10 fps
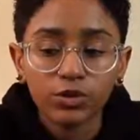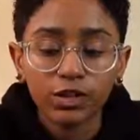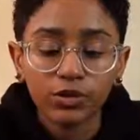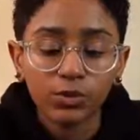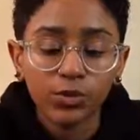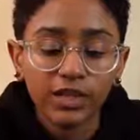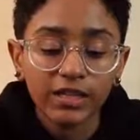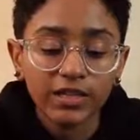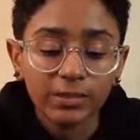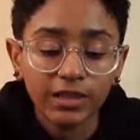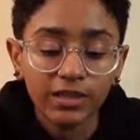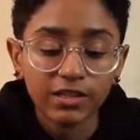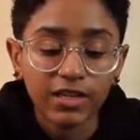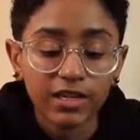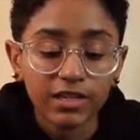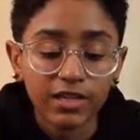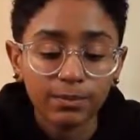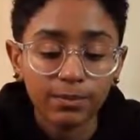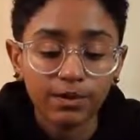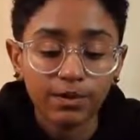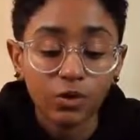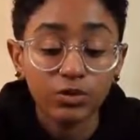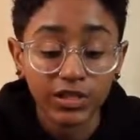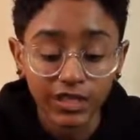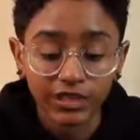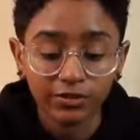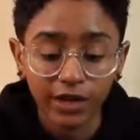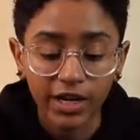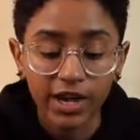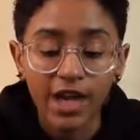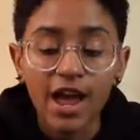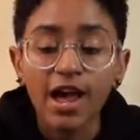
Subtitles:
So like he ended up ODing, right?